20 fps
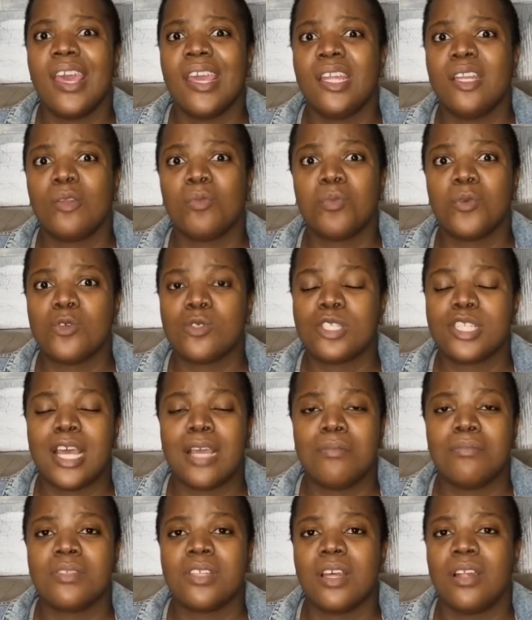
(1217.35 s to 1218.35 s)
And most
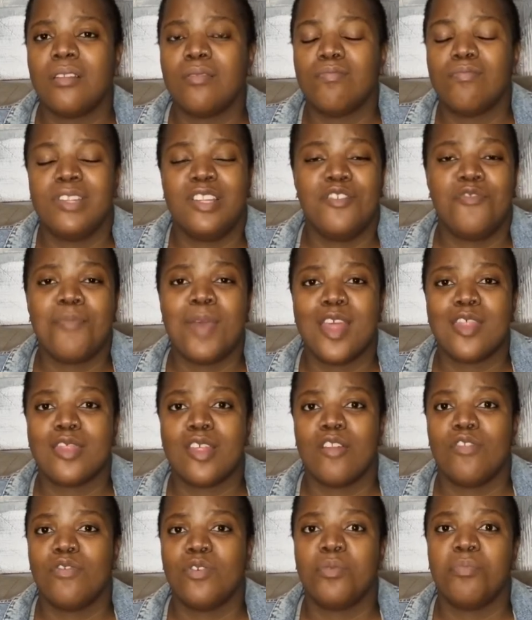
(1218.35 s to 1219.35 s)
times I'll leave my
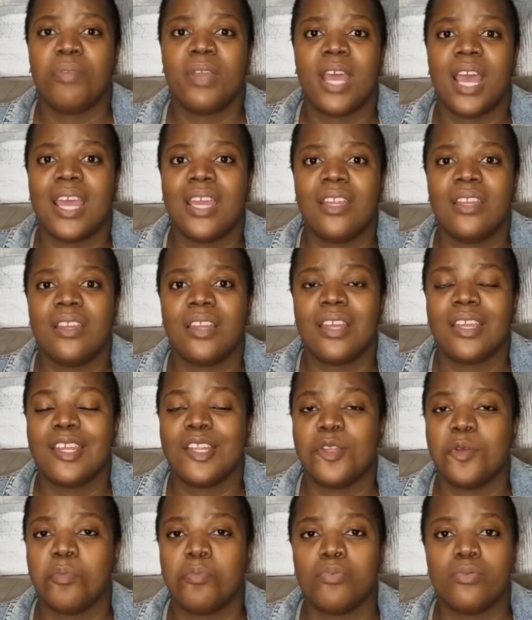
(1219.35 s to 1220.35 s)
cell phone behind,
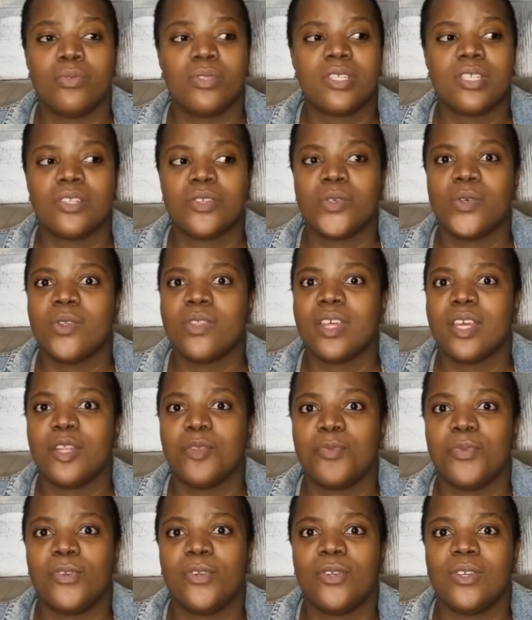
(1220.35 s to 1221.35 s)
like in the boots and all
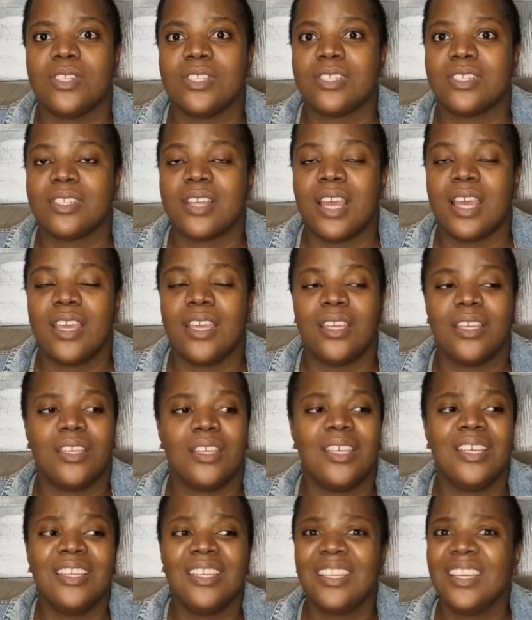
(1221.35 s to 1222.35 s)
that, because
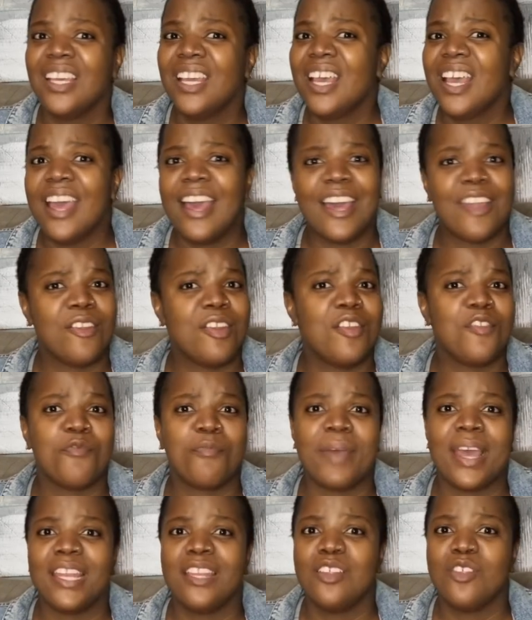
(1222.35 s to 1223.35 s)
I don't
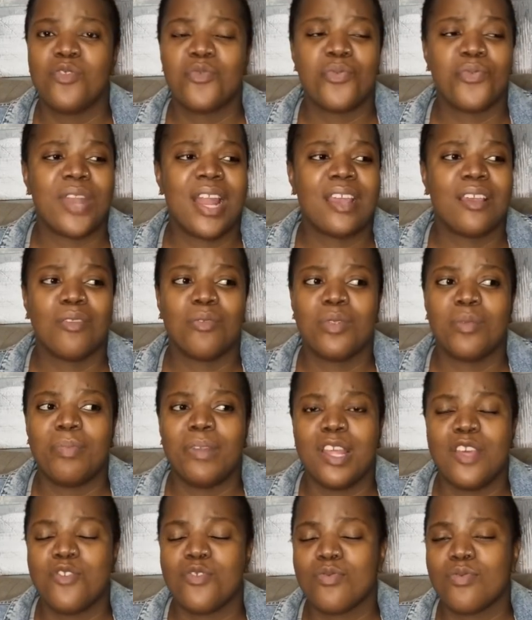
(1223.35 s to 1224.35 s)
have money to like
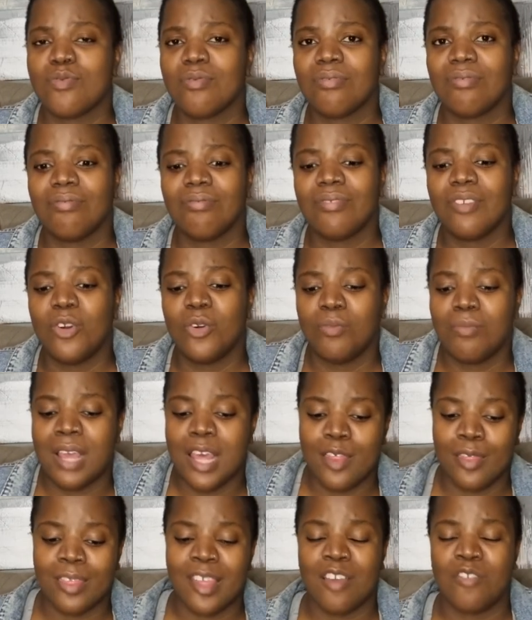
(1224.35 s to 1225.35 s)
replace all
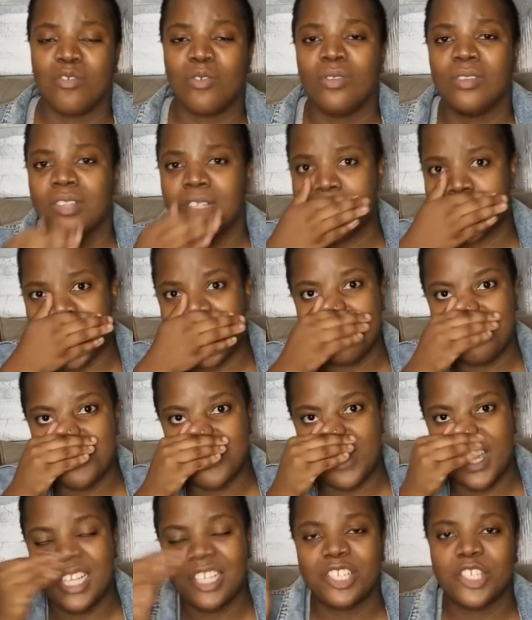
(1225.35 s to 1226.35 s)
my stuff all the time,
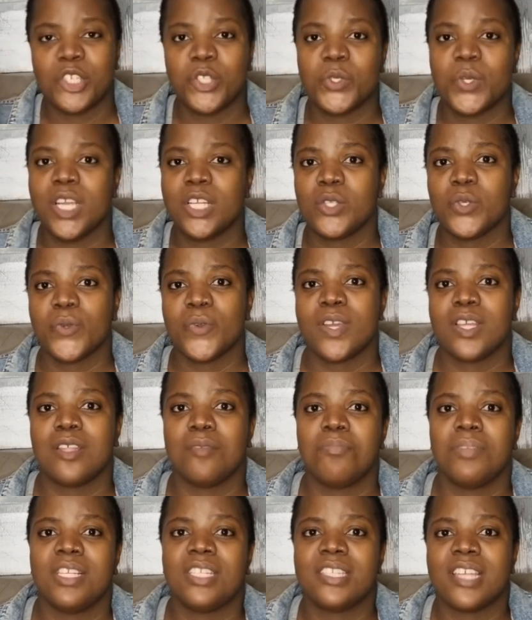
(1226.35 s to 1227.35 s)
so I just try to
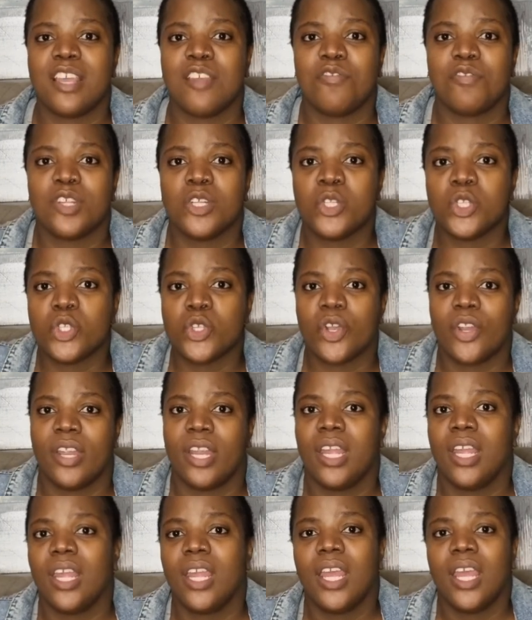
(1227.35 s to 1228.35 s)
rather be safe than
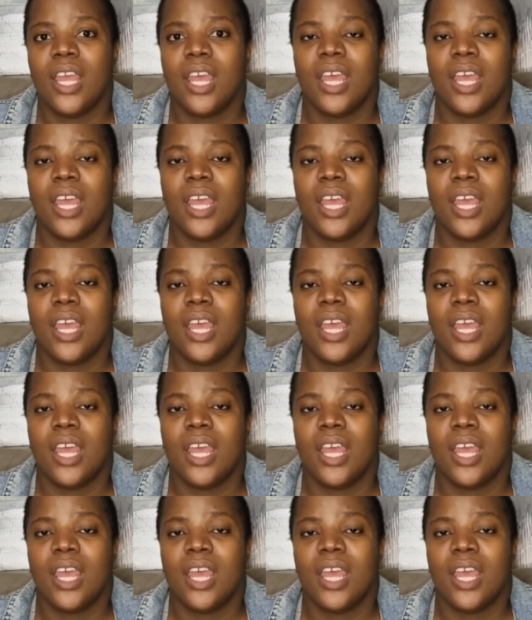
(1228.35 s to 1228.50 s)
sorry.